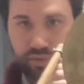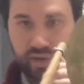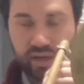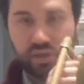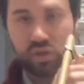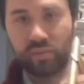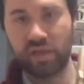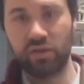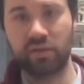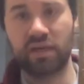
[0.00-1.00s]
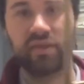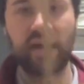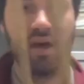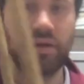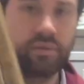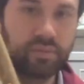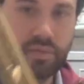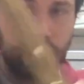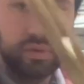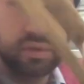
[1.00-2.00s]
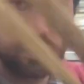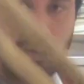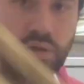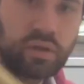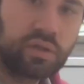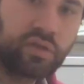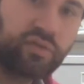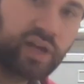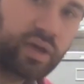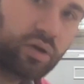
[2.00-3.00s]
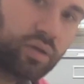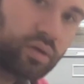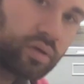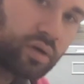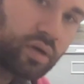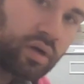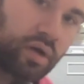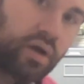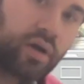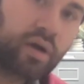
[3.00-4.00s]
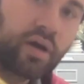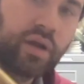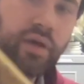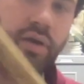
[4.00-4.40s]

Okay, so it might look like that. A different angle. Good.